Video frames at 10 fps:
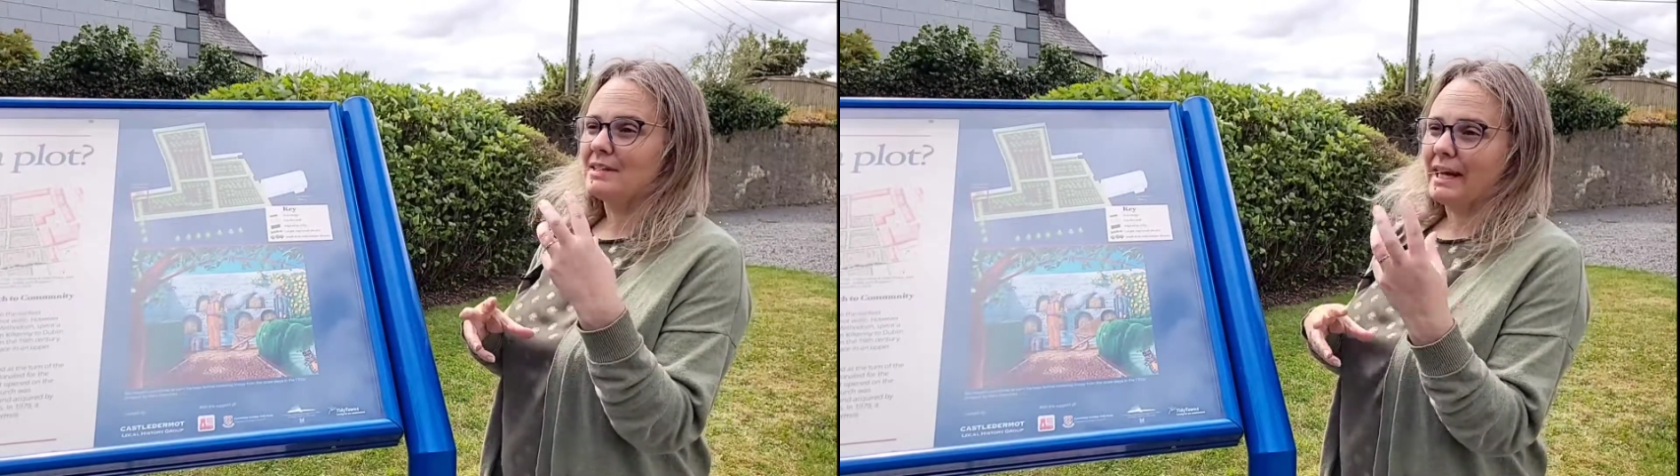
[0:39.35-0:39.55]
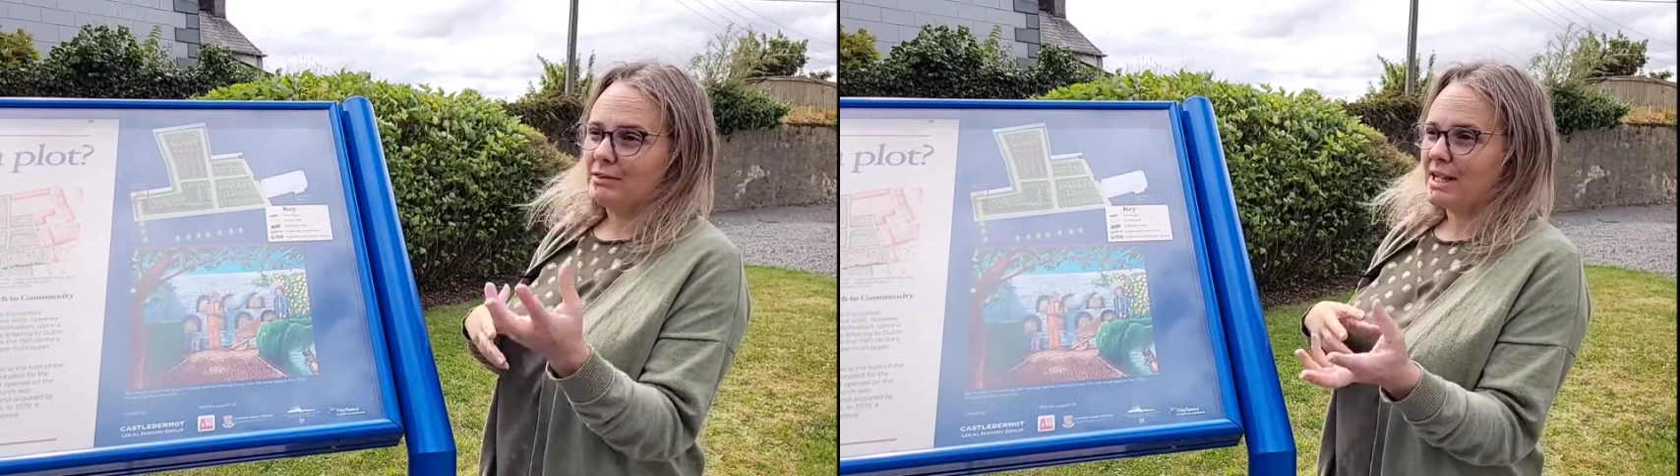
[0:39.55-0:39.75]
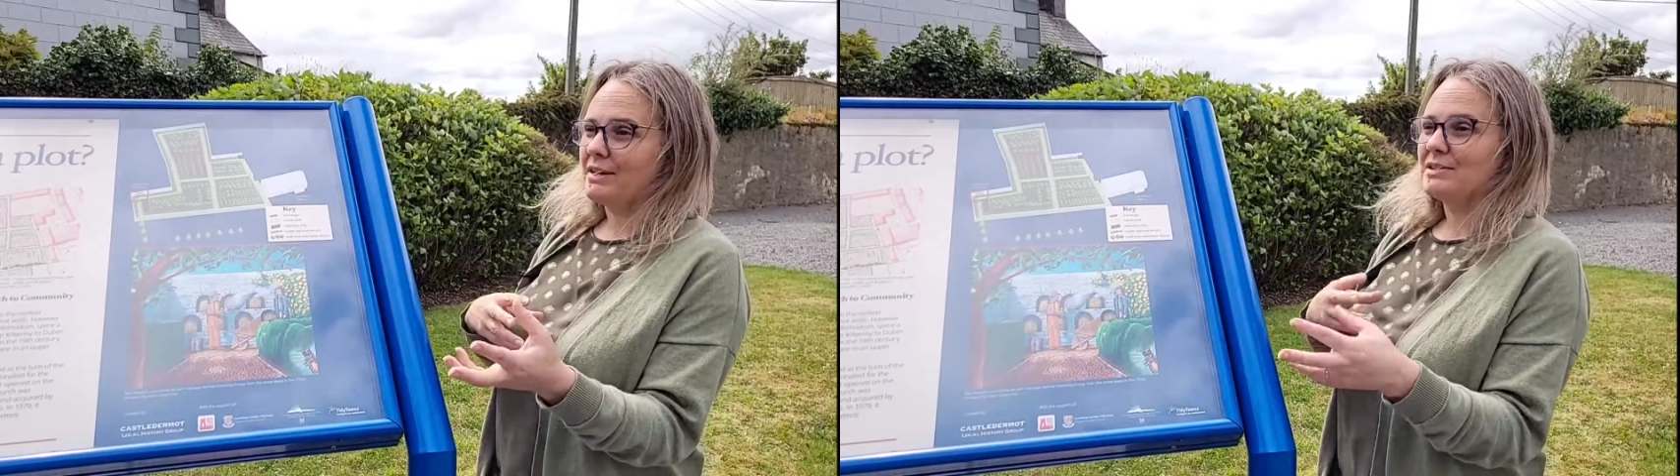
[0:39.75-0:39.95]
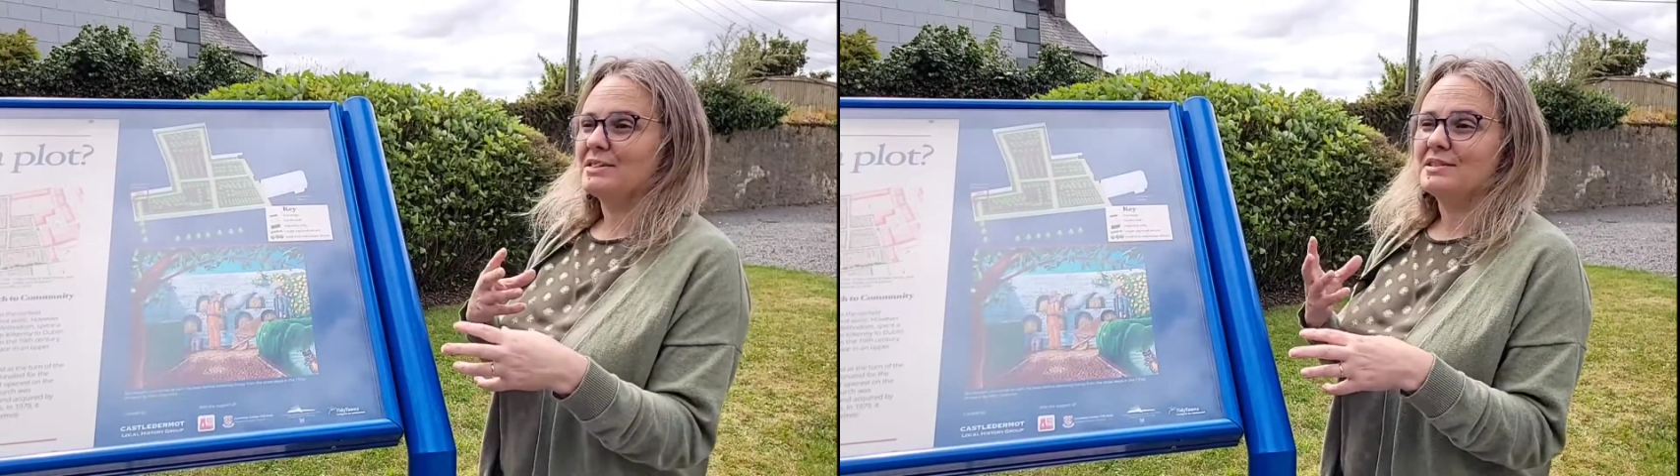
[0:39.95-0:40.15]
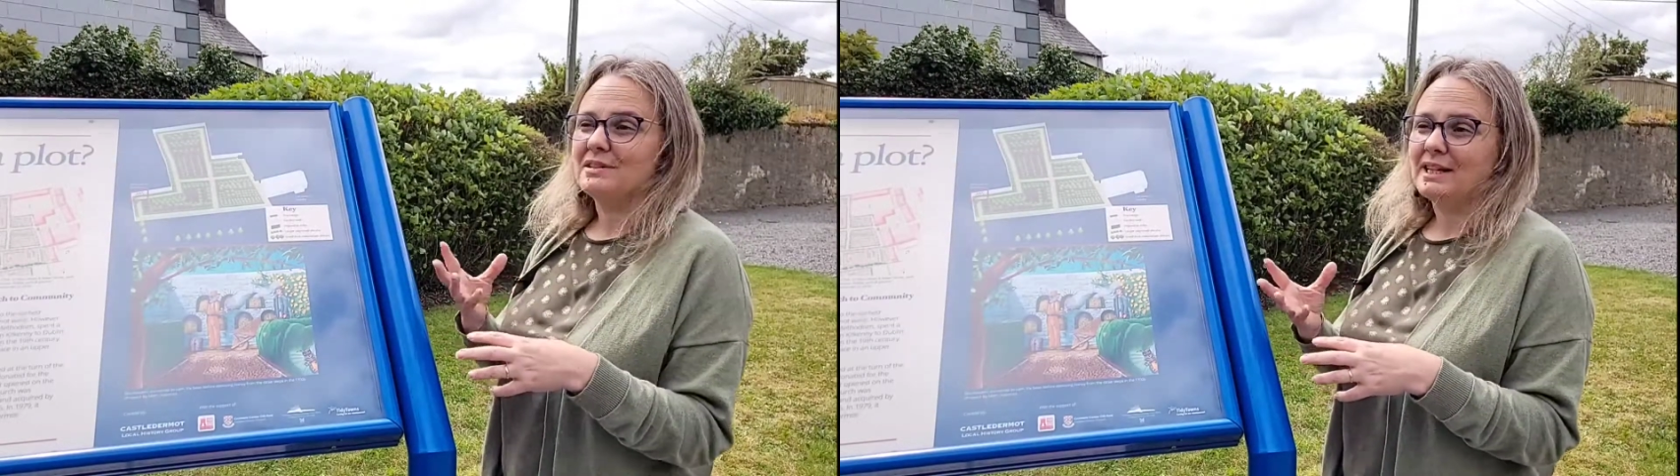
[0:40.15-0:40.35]
and
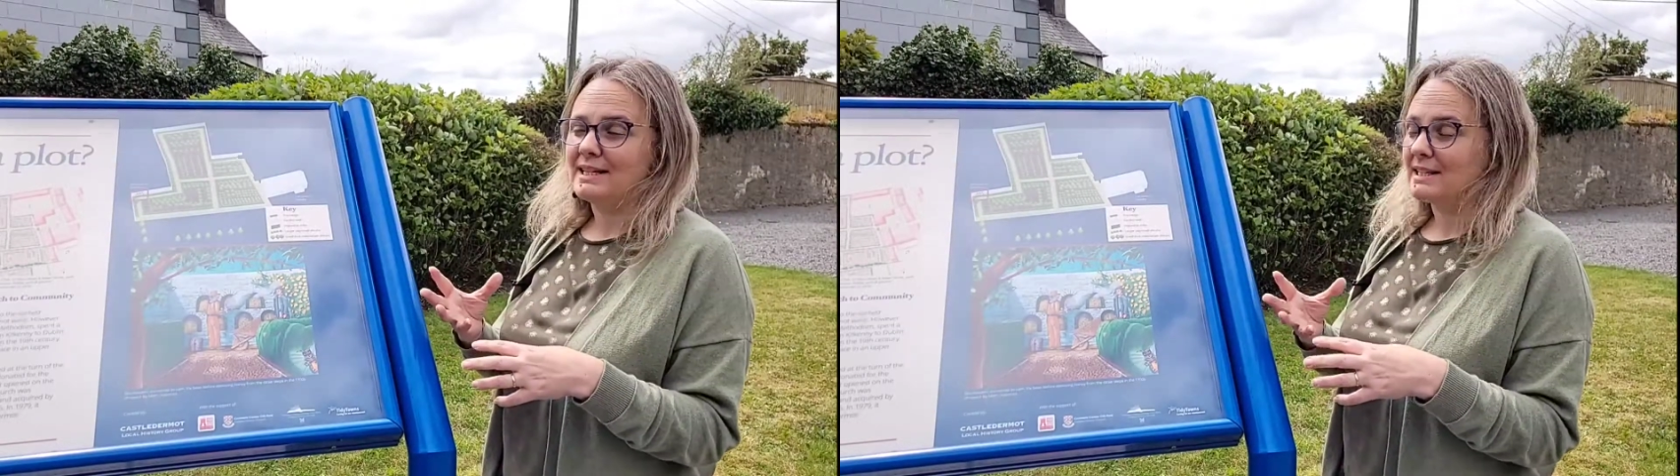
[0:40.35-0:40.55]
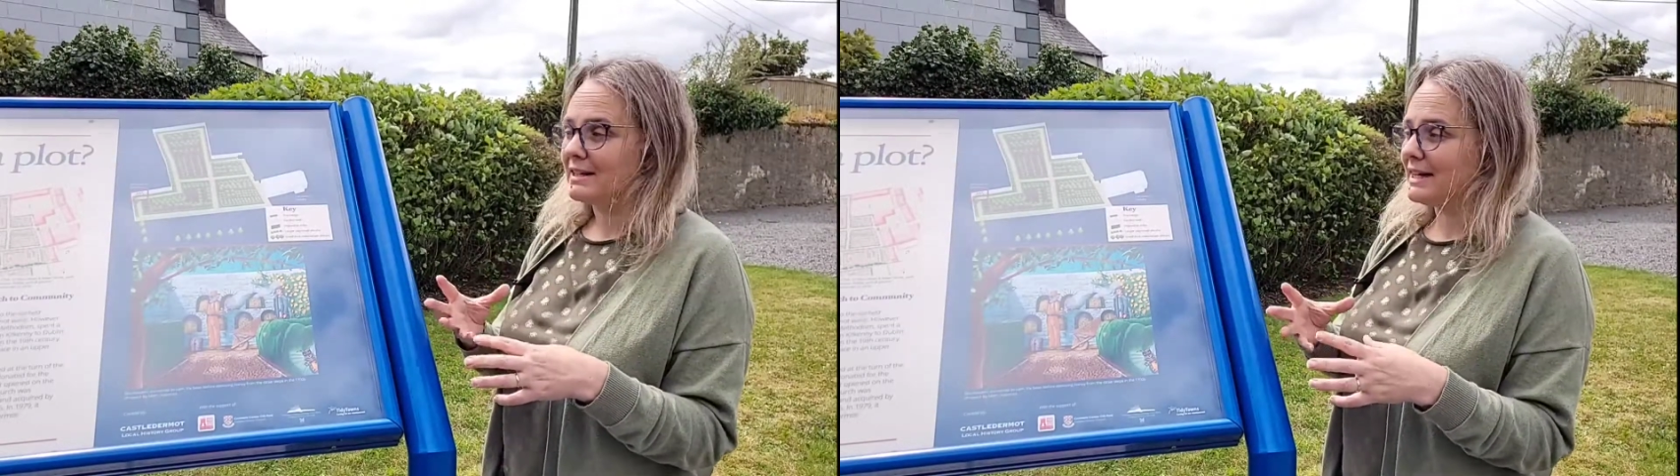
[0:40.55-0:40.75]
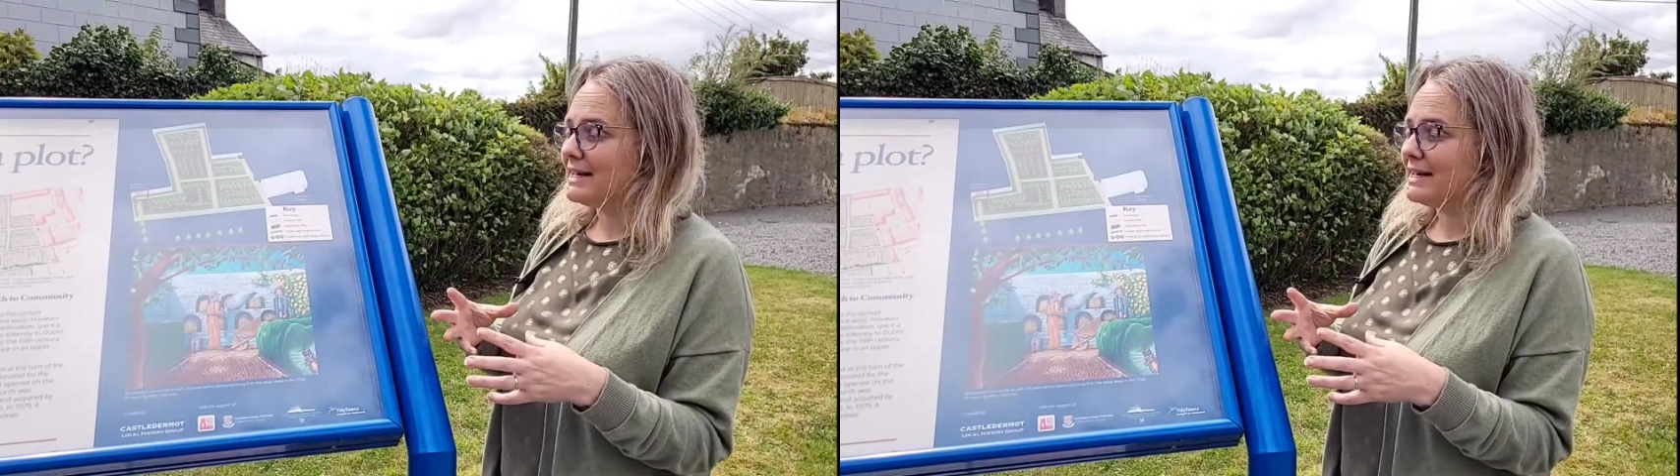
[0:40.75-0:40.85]
outhouses and things like